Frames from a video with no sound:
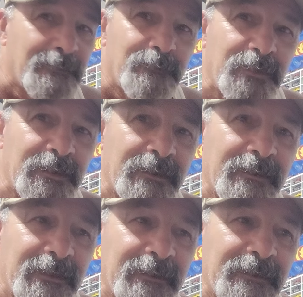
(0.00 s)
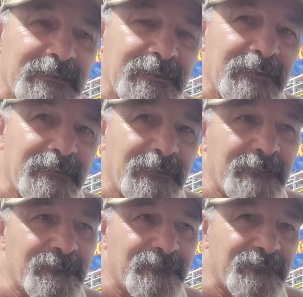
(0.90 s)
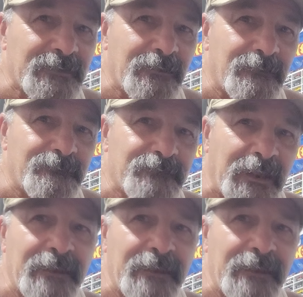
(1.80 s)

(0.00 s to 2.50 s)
But yeah, that's it. And I